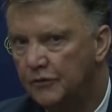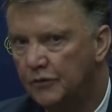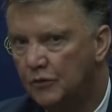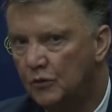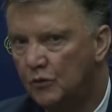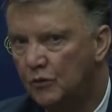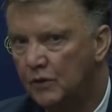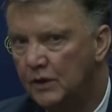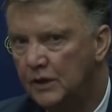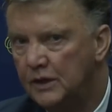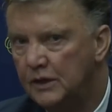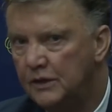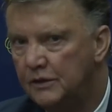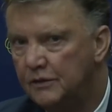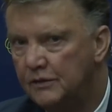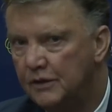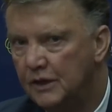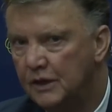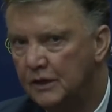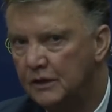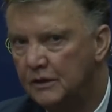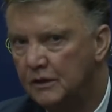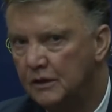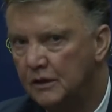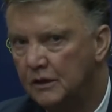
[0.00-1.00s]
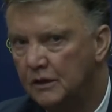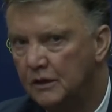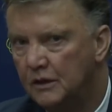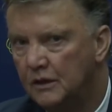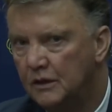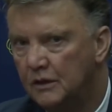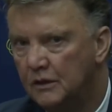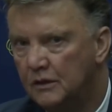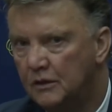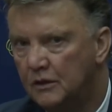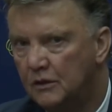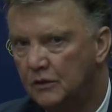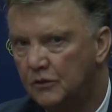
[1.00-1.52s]
already said
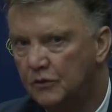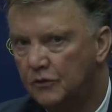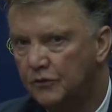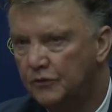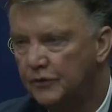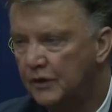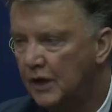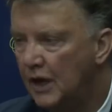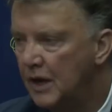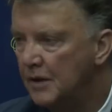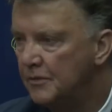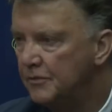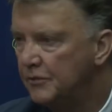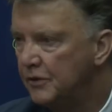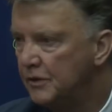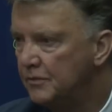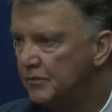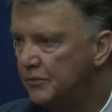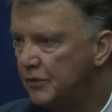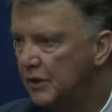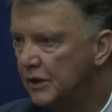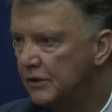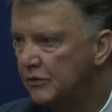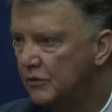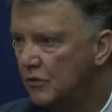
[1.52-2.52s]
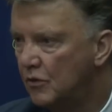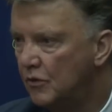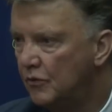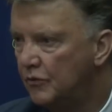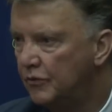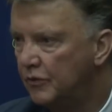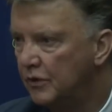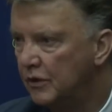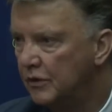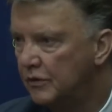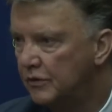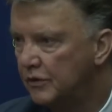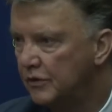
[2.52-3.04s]
a lot of times in press
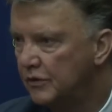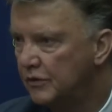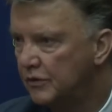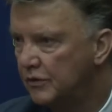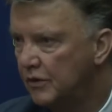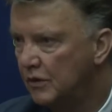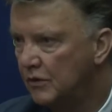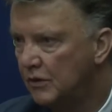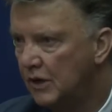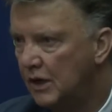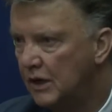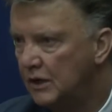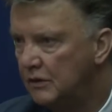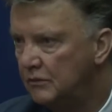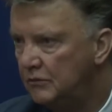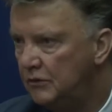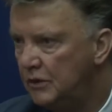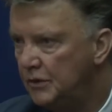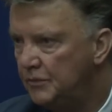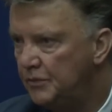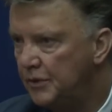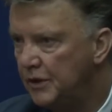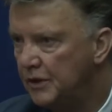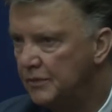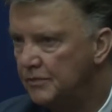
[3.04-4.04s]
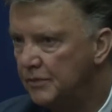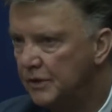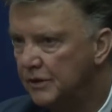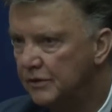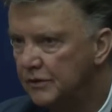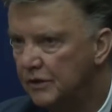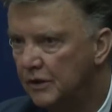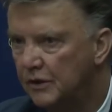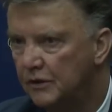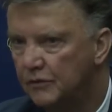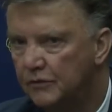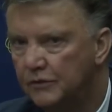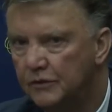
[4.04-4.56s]
conferences, so I repeat
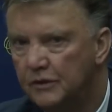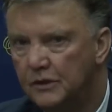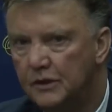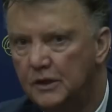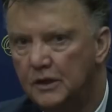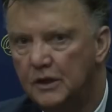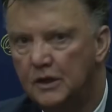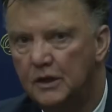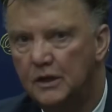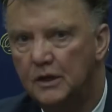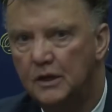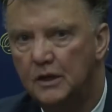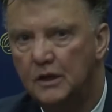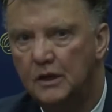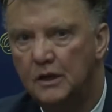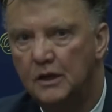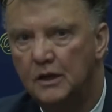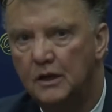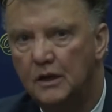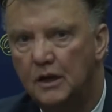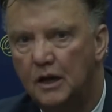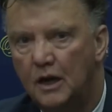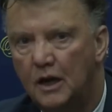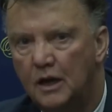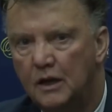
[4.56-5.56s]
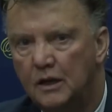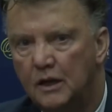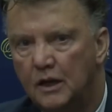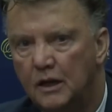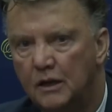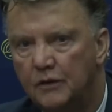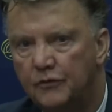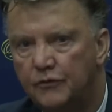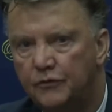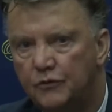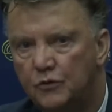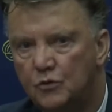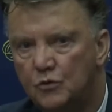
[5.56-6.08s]
myself. I
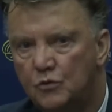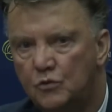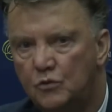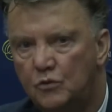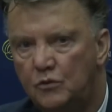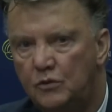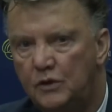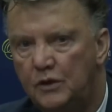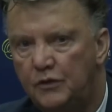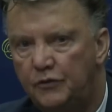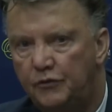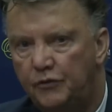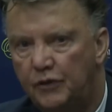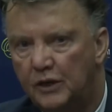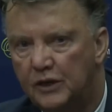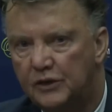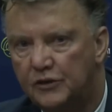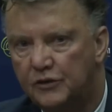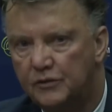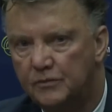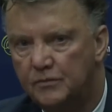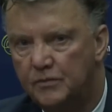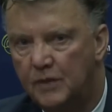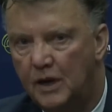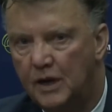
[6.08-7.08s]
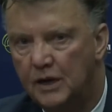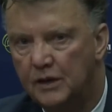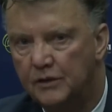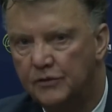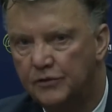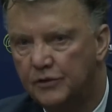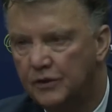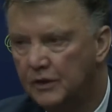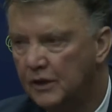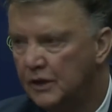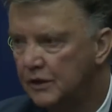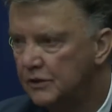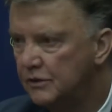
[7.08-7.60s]
have to refresh my
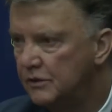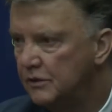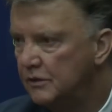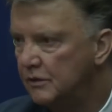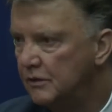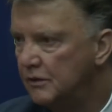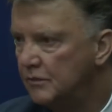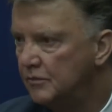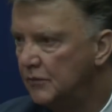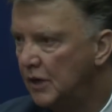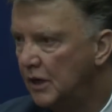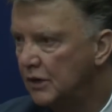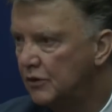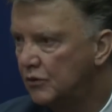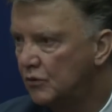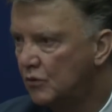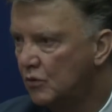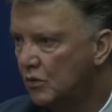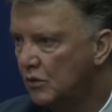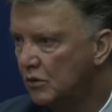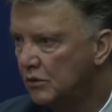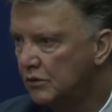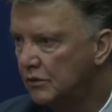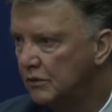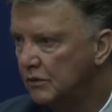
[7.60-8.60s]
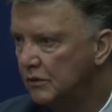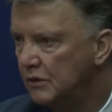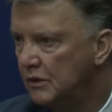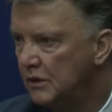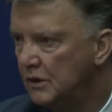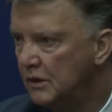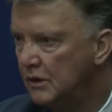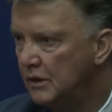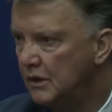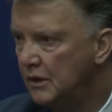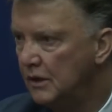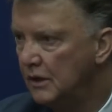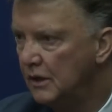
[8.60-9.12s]
selection, my squad,
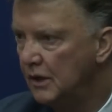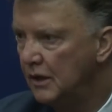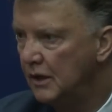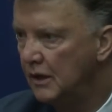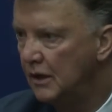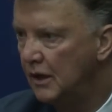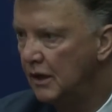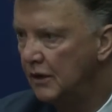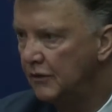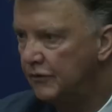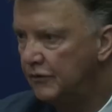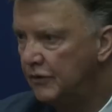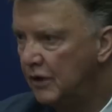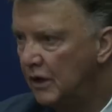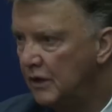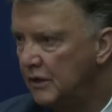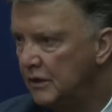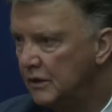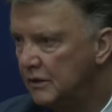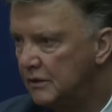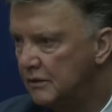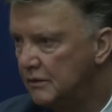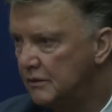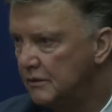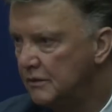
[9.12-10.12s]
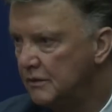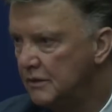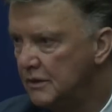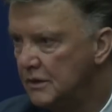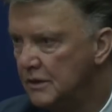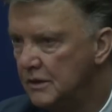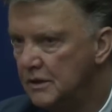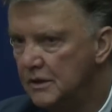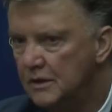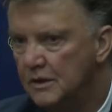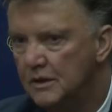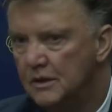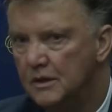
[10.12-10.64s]
and I've done it.
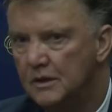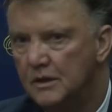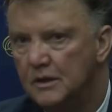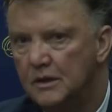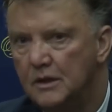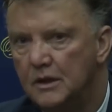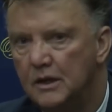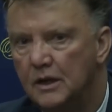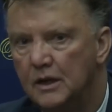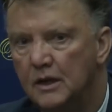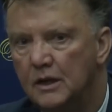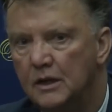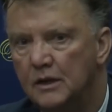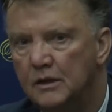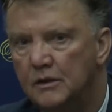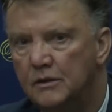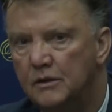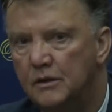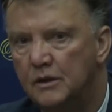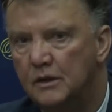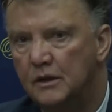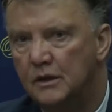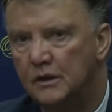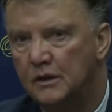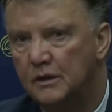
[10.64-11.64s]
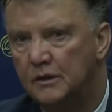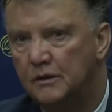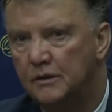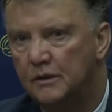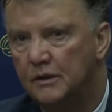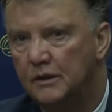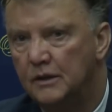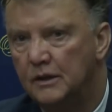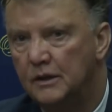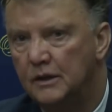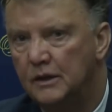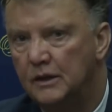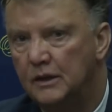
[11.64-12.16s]
And
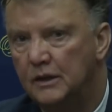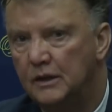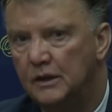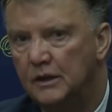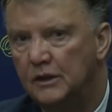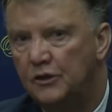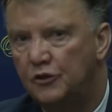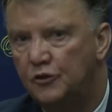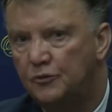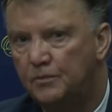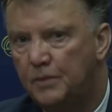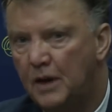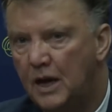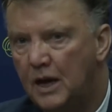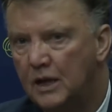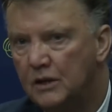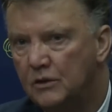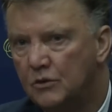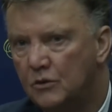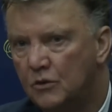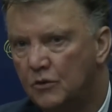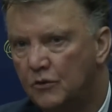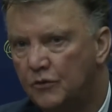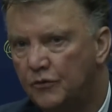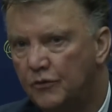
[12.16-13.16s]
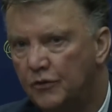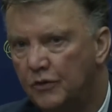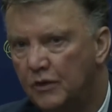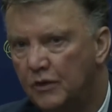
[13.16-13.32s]
in spite of